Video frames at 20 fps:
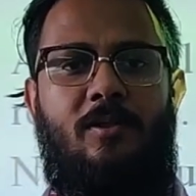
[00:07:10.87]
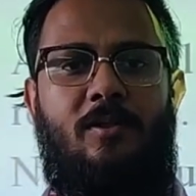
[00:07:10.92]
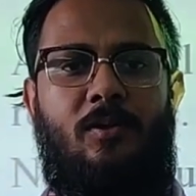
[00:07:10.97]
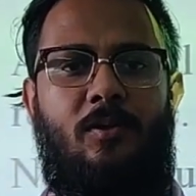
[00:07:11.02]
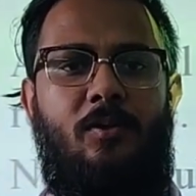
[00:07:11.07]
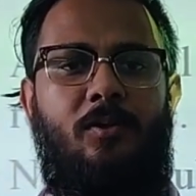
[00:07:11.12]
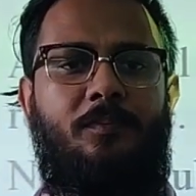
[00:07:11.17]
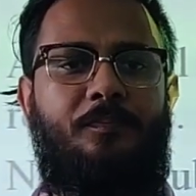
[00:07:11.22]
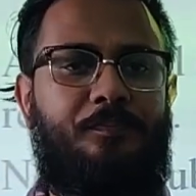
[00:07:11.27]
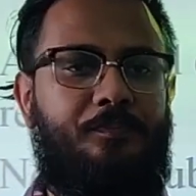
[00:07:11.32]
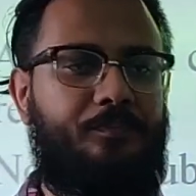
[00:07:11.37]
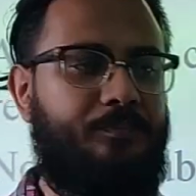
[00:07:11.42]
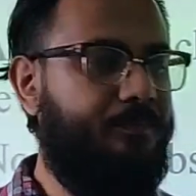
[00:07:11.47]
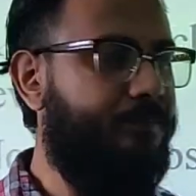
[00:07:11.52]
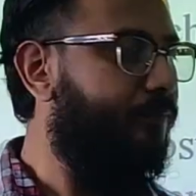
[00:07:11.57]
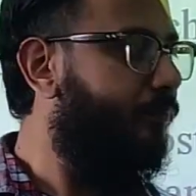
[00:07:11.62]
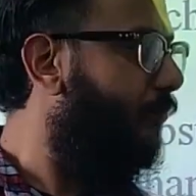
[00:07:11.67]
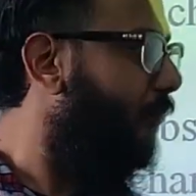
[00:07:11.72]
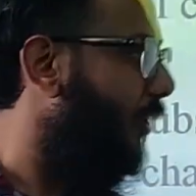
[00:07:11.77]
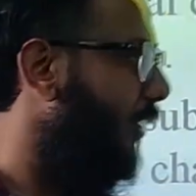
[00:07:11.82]
So
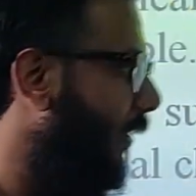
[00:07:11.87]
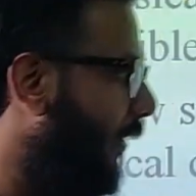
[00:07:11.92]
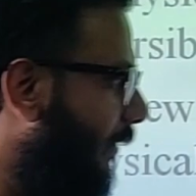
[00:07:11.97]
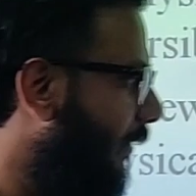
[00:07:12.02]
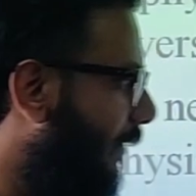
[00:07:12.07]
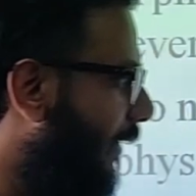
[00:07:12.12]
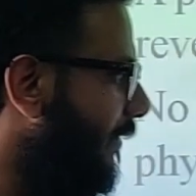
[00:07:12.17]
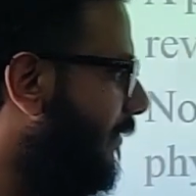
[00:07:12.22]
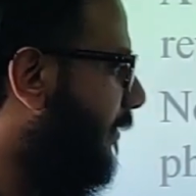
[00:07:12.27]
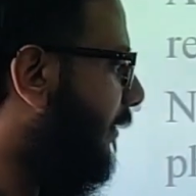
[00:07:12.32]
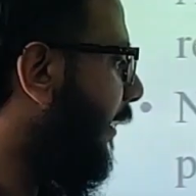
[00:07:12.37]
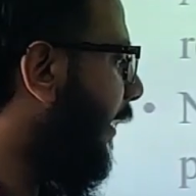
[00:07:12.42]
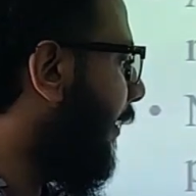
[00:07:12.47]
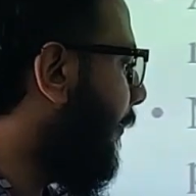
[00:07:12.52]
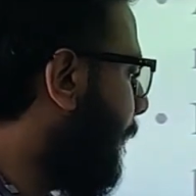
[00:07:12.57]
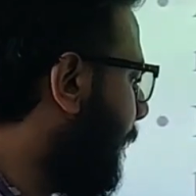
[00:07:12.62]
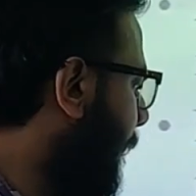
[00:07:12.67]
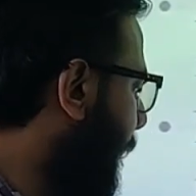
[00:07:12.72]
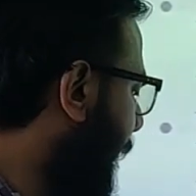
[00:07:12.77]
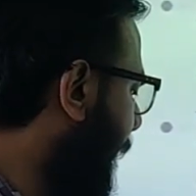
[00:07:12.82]
that's
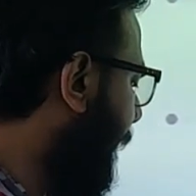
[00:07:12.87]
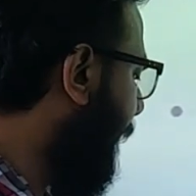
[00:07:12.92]
it.